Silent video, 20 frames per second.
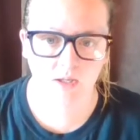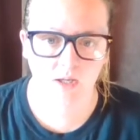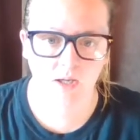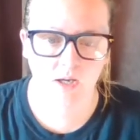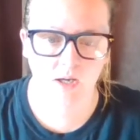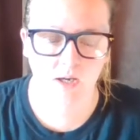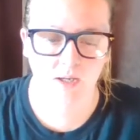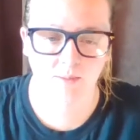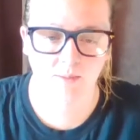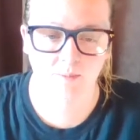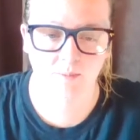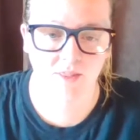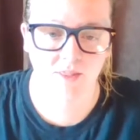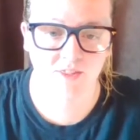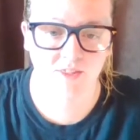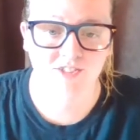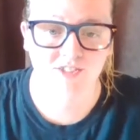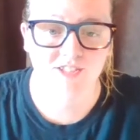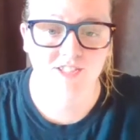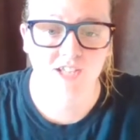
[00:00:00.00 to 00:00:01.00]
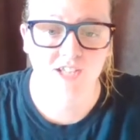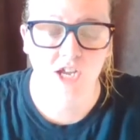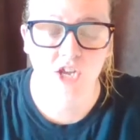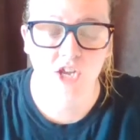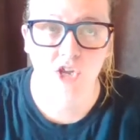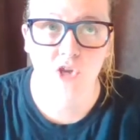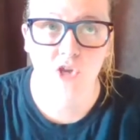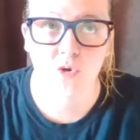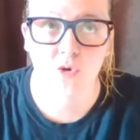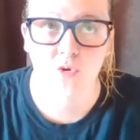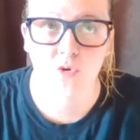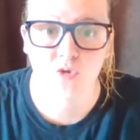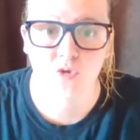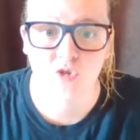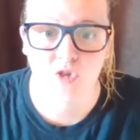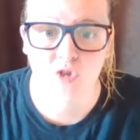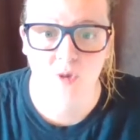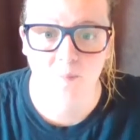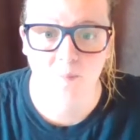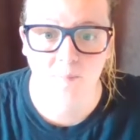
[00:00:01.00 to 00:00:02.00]
This is a
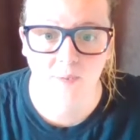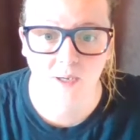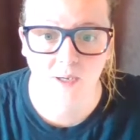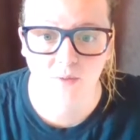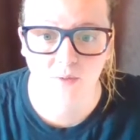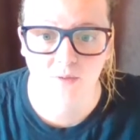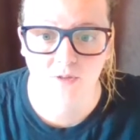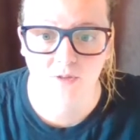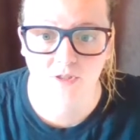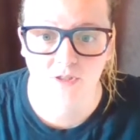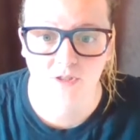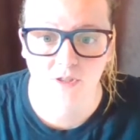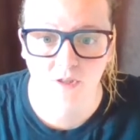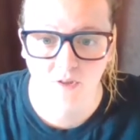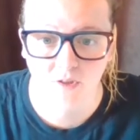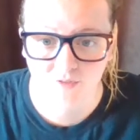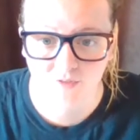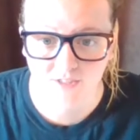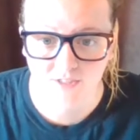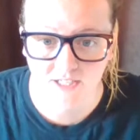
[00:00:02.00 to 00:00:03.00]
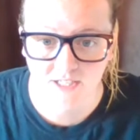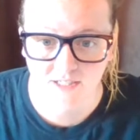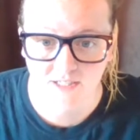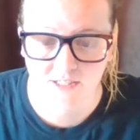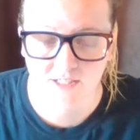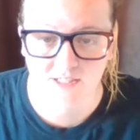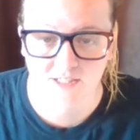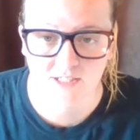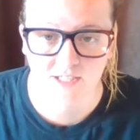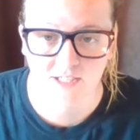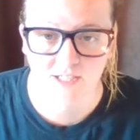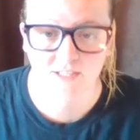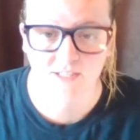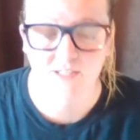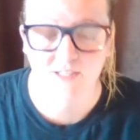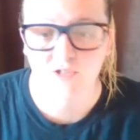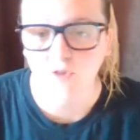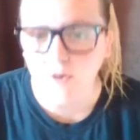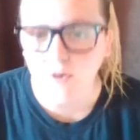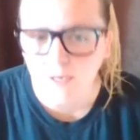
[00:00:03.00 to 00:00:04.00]
huge amount of deaths, and
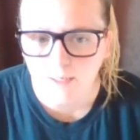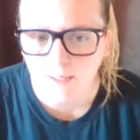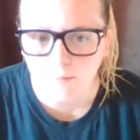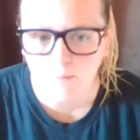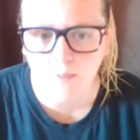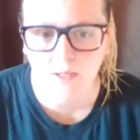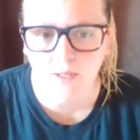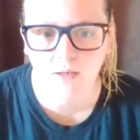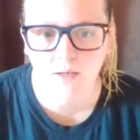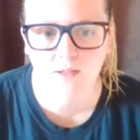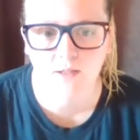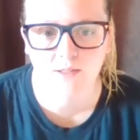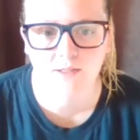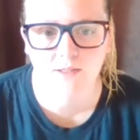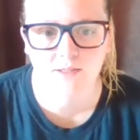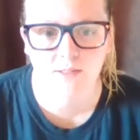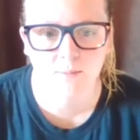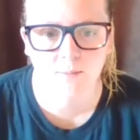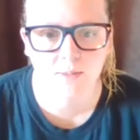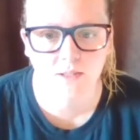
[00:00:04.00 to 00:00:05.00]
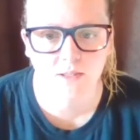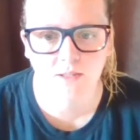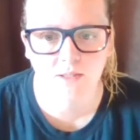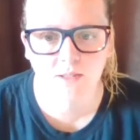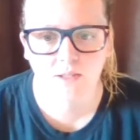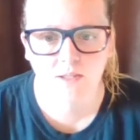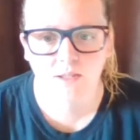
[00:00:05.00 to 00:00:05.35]
it's great because, I mean,